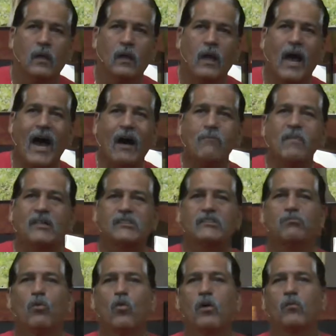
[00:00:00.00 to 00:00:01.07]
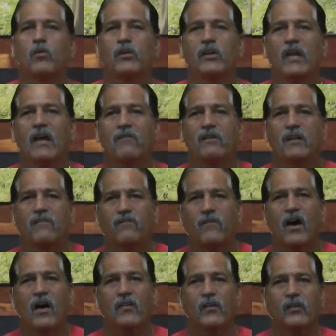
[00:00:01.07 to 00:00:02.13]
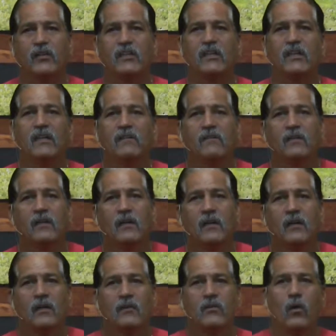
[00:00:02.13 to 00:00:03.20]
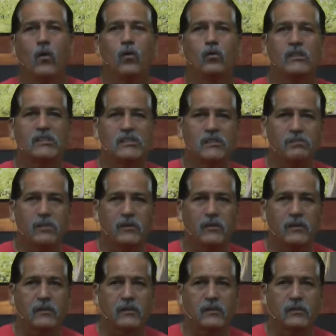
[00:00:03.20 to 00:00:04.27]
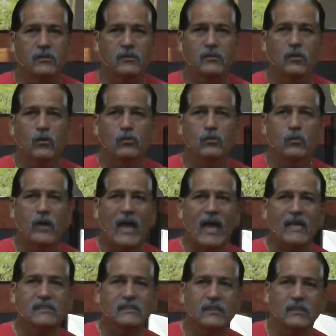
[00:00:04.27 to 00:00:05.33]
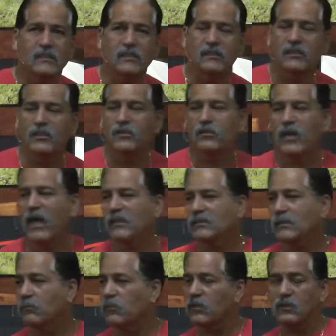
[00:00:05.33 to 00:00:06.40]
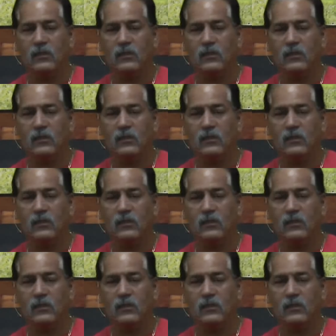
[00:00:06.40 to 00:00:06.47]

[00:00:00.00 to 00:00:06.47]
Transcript: How much more will your heavenly Father give the Holy Spirit to those who ask and continue to ask him.